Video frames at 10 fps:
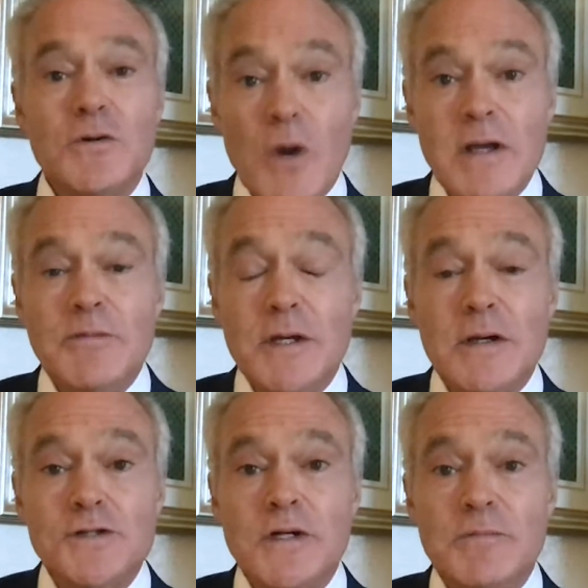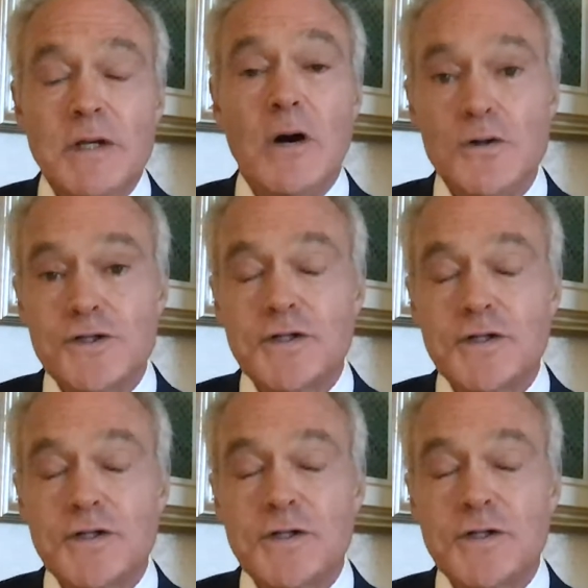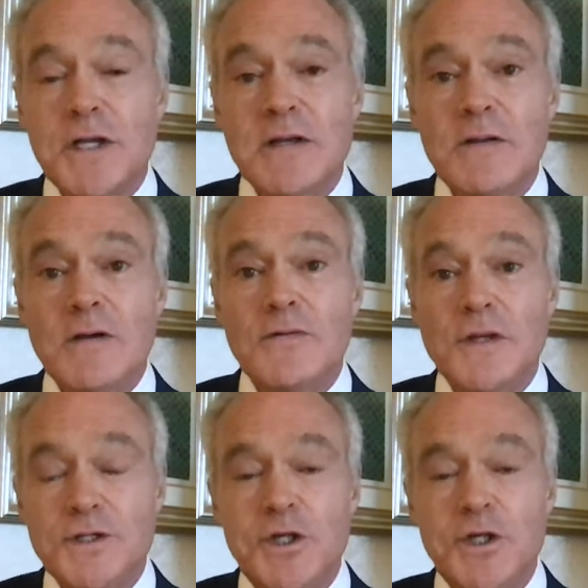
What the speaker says: Arabia is going to be hosting the